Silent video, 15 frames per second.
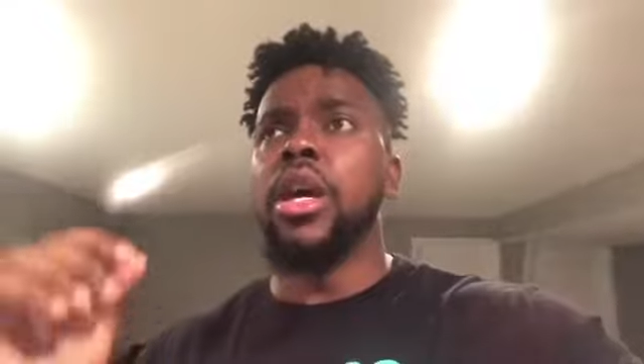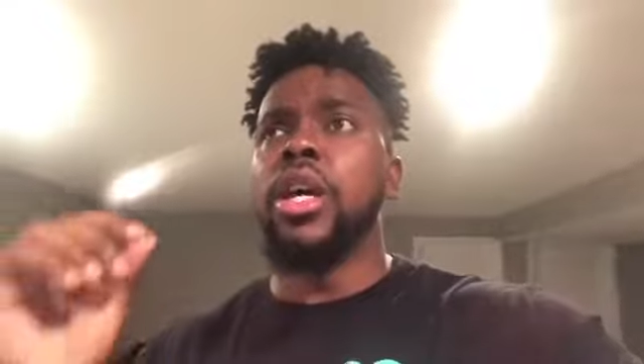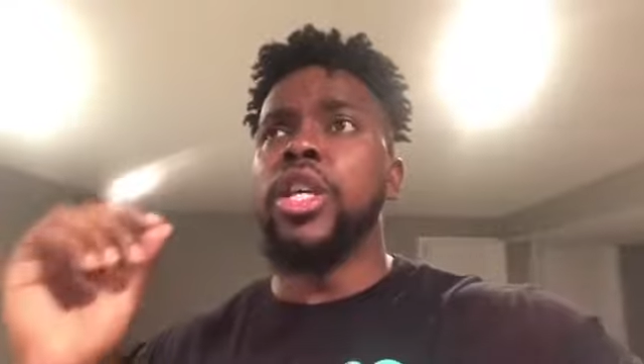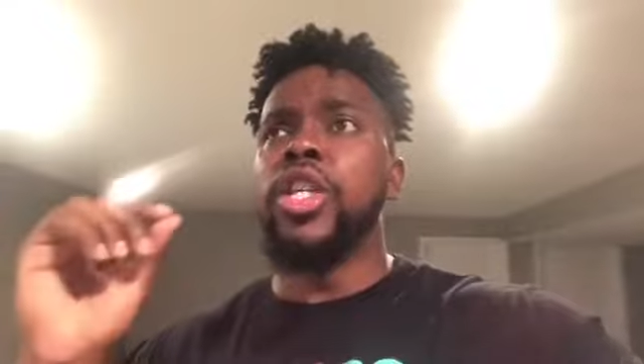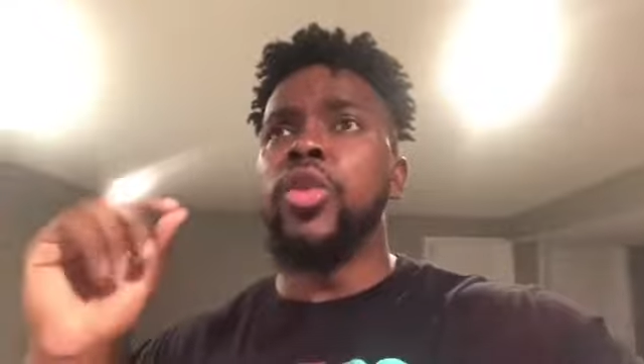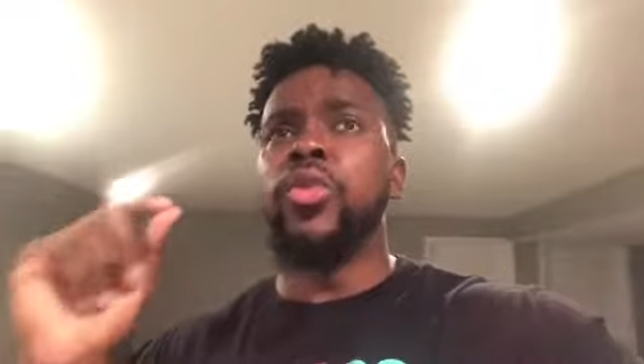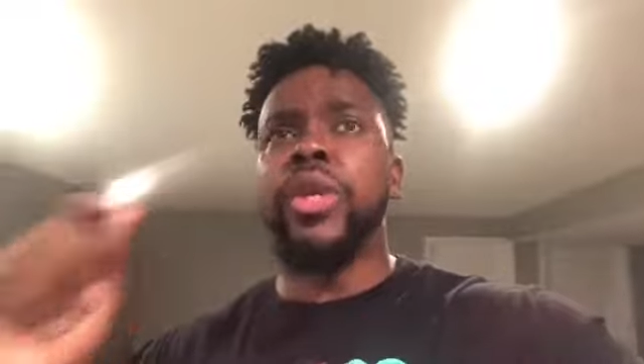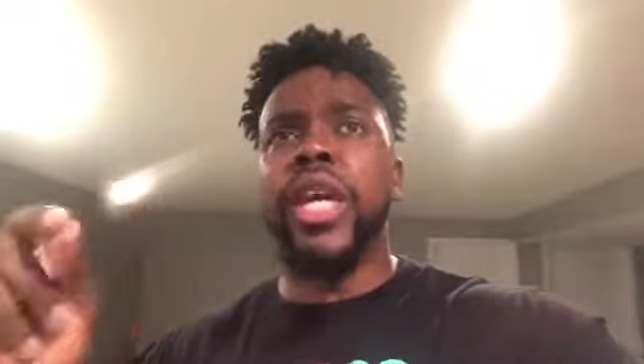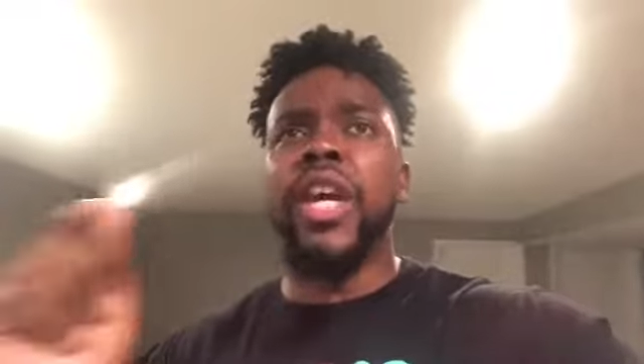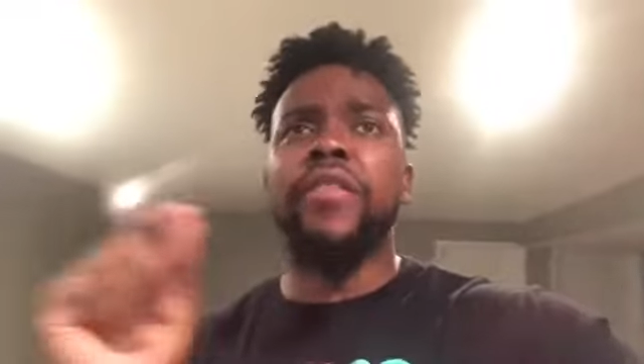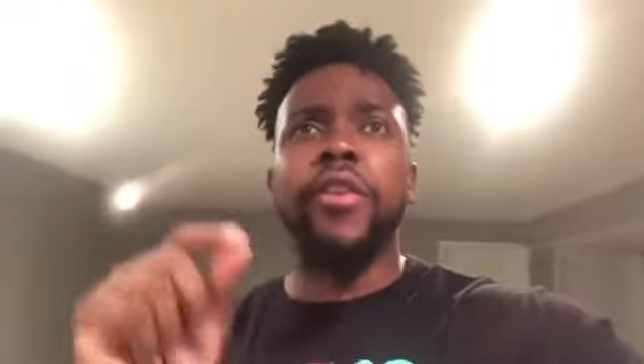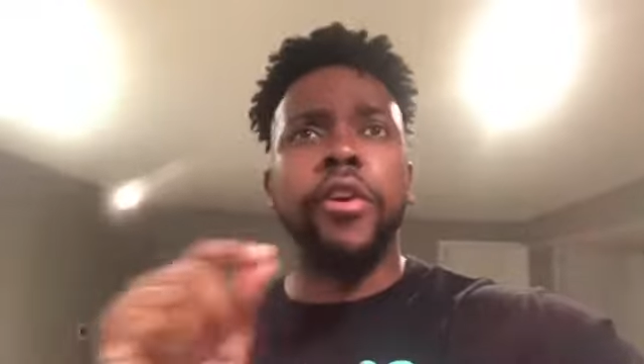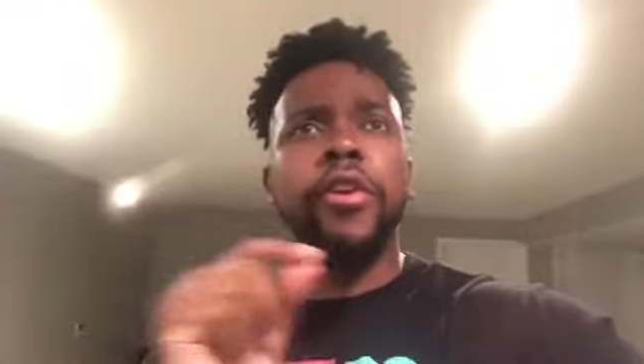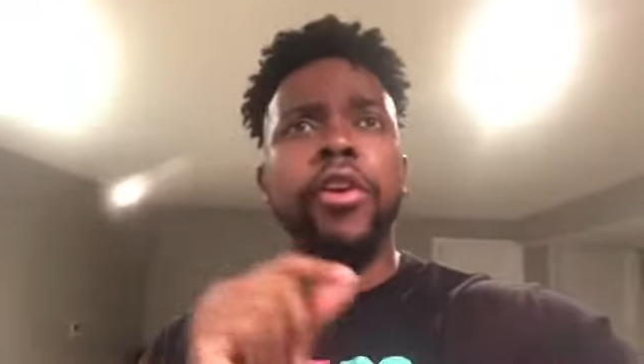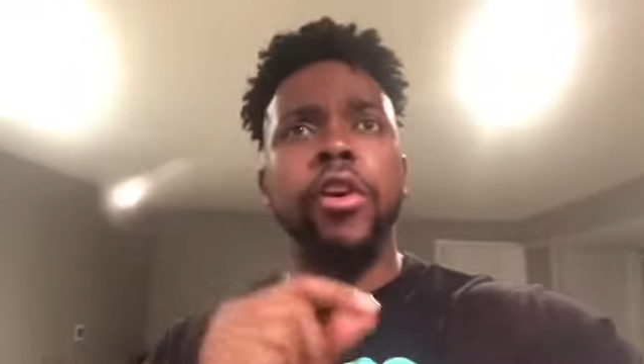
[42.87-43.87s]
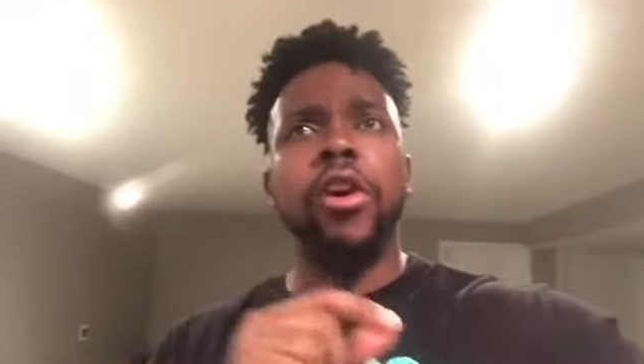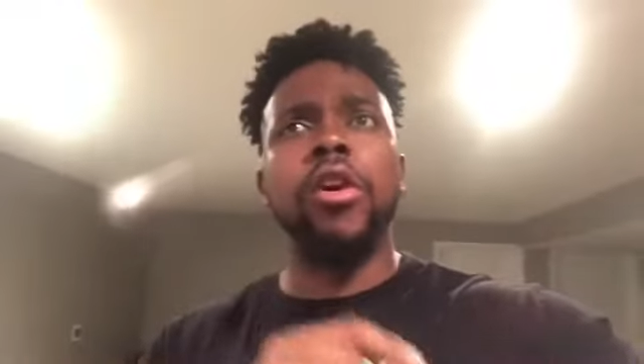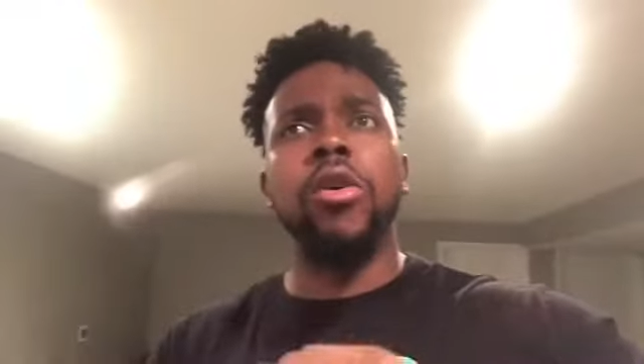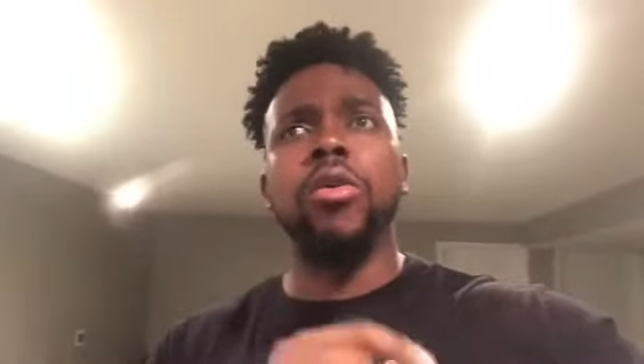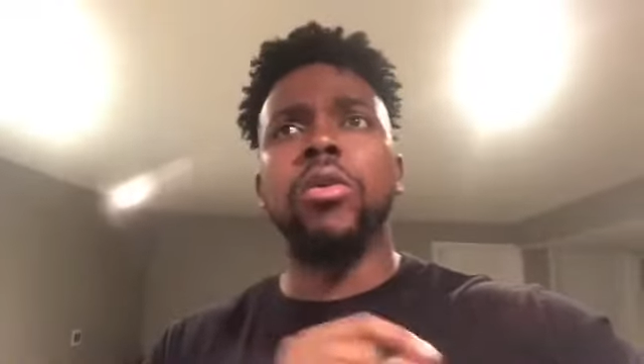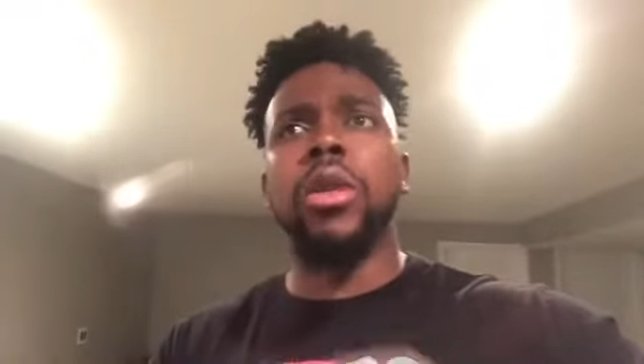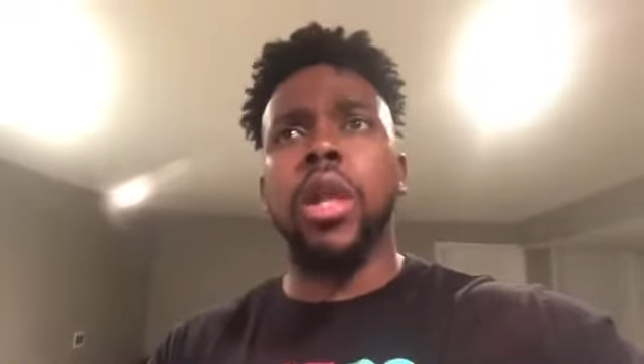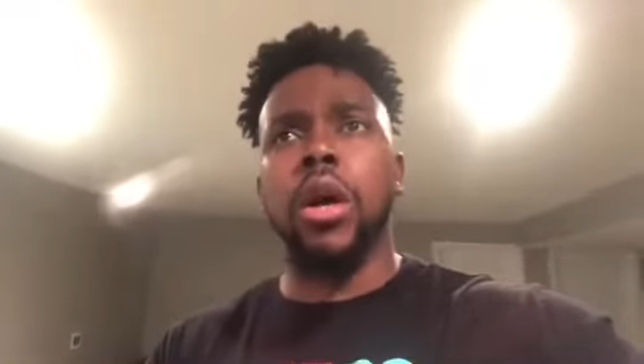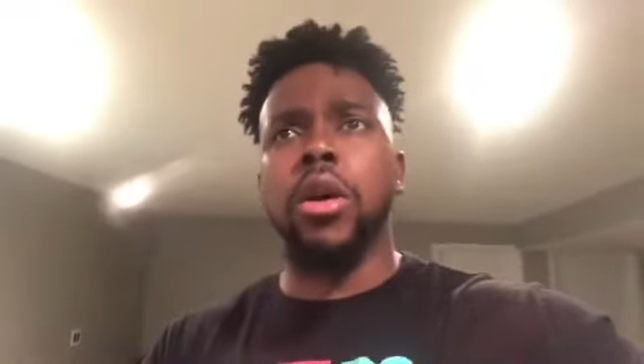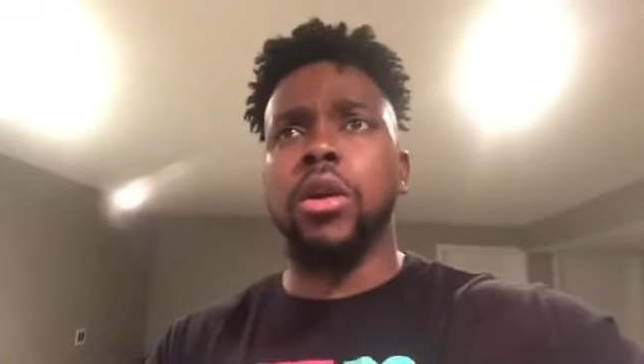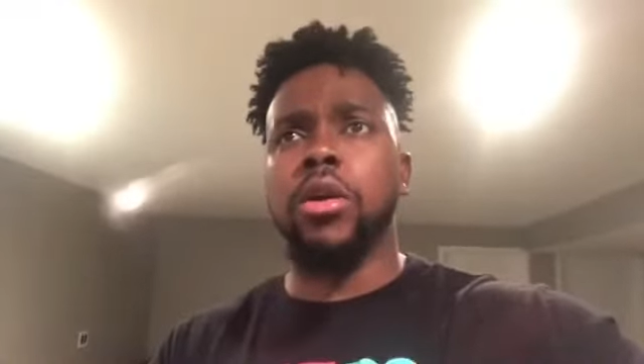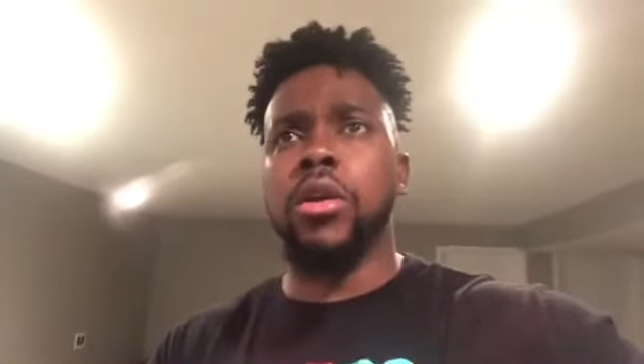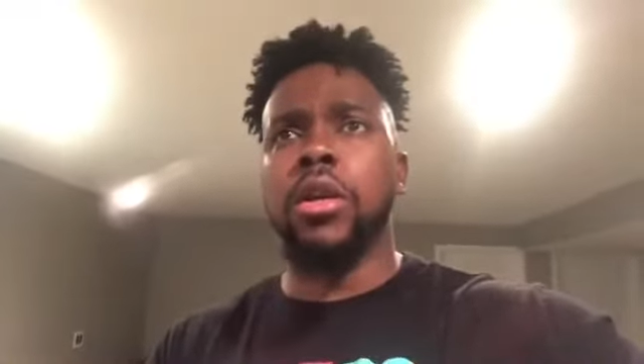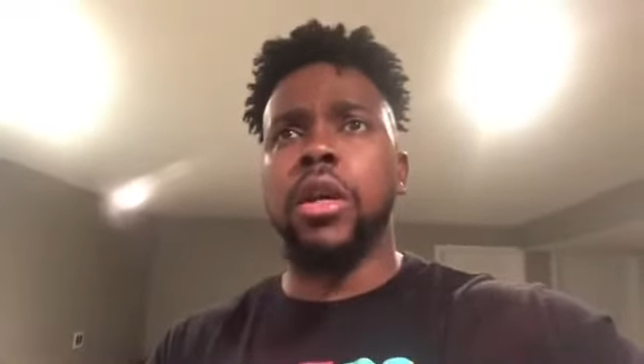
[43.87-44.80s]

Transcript: You give her her own law